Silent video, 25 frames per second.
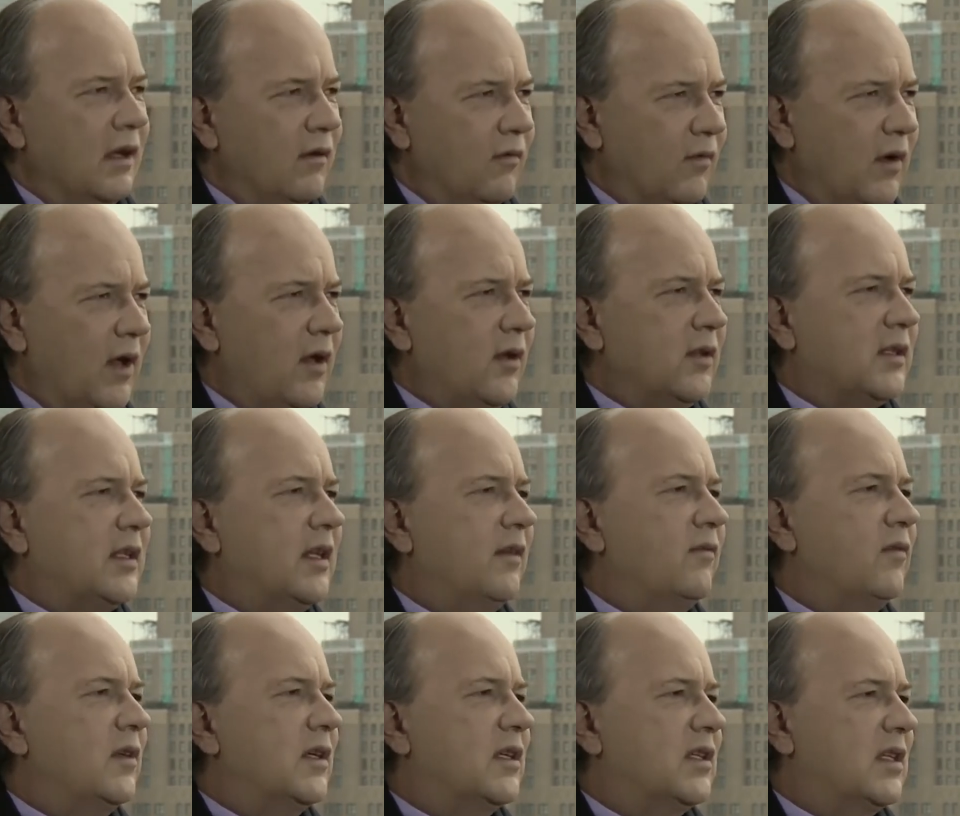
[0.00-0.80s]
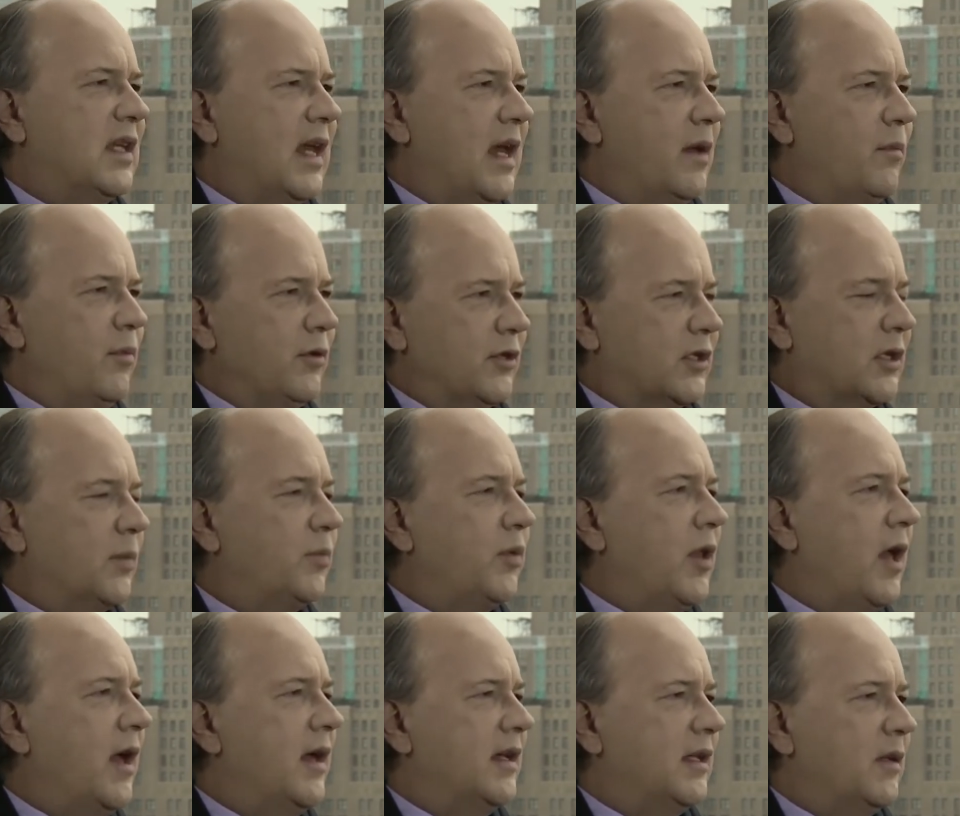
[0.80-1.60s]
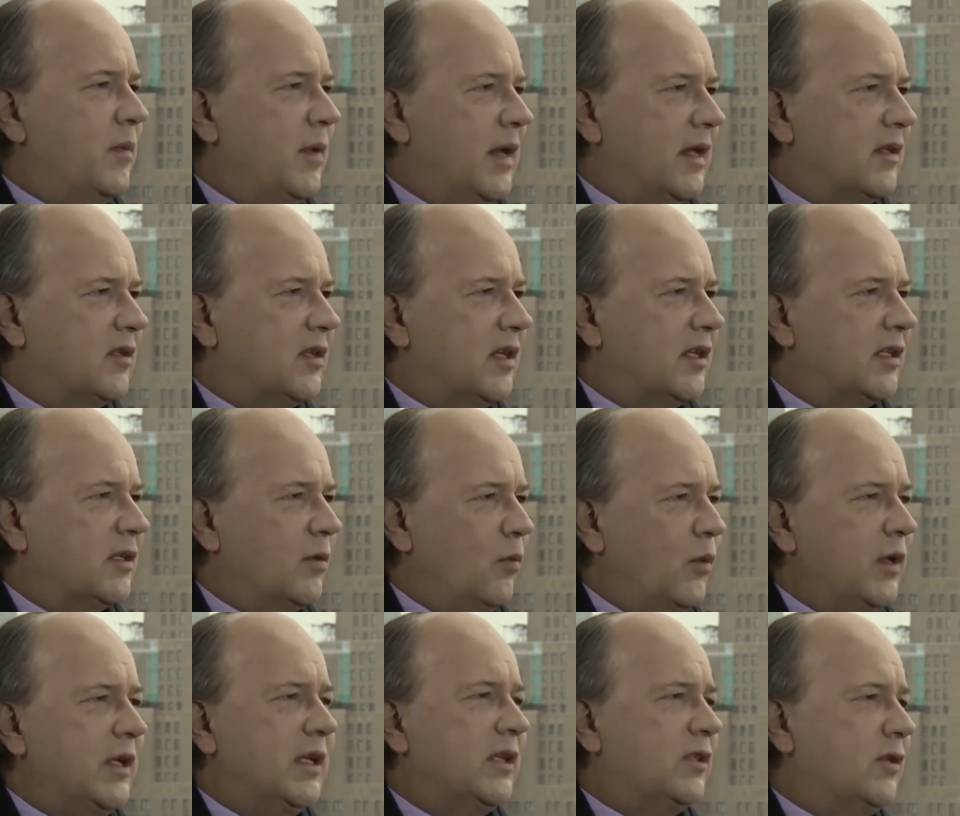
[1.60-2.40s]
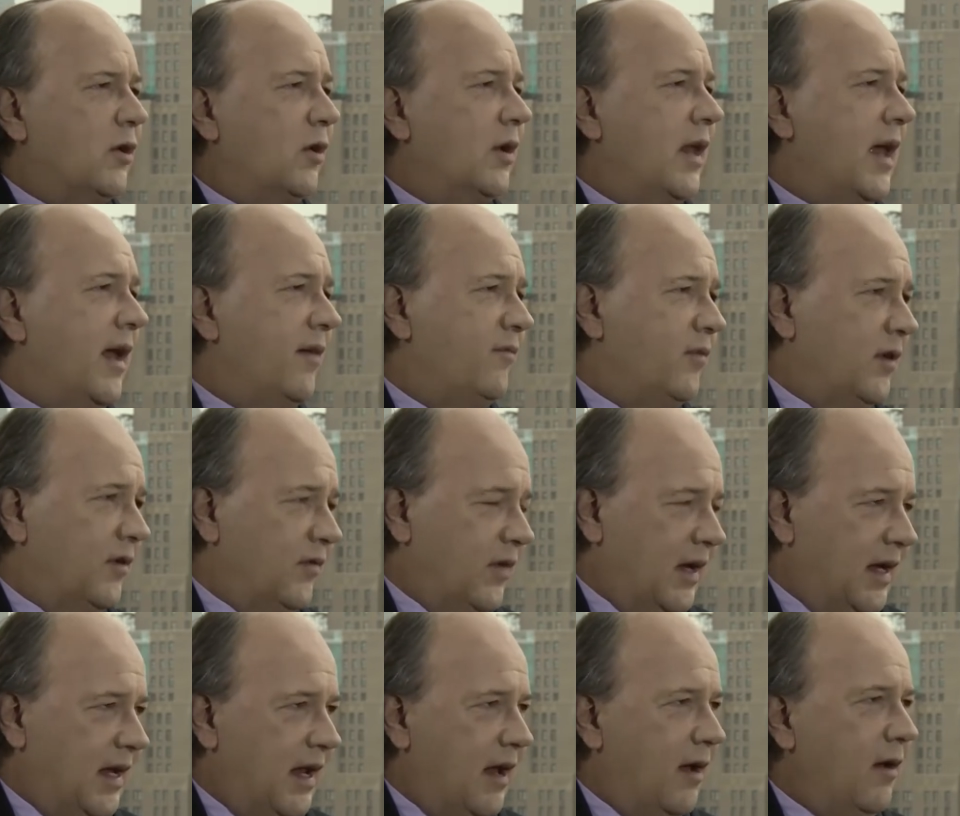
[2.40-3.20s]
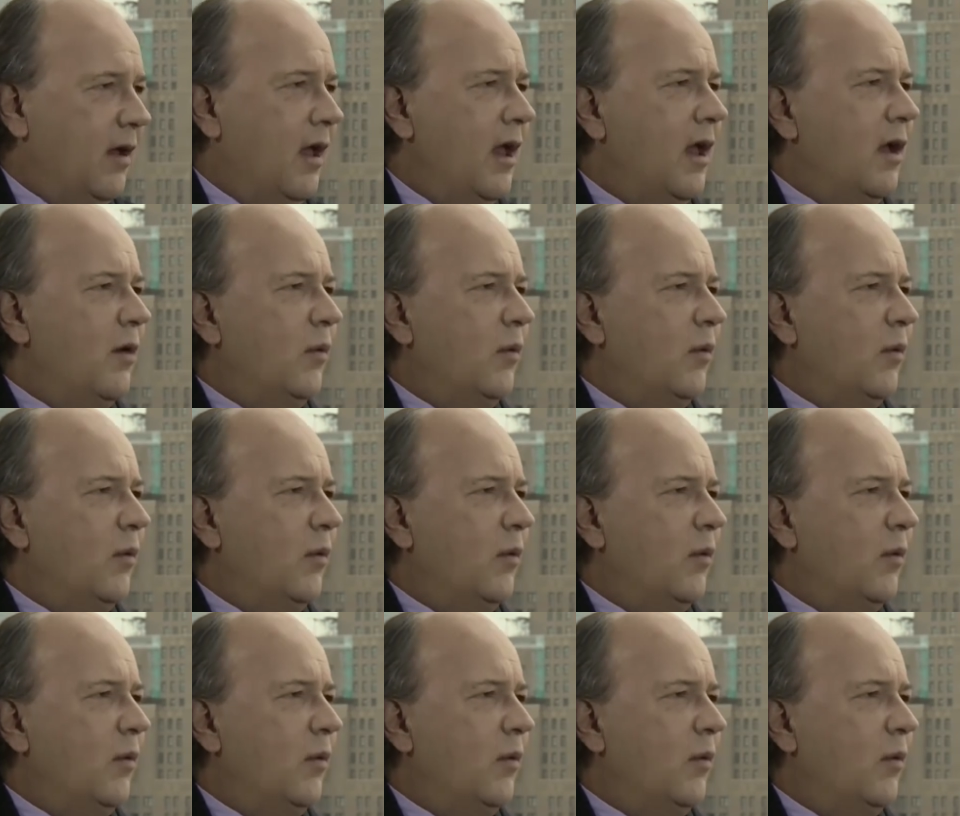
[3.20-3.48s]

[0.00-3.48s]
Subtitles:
relatively stable supply and demand system. We just don't have one right now.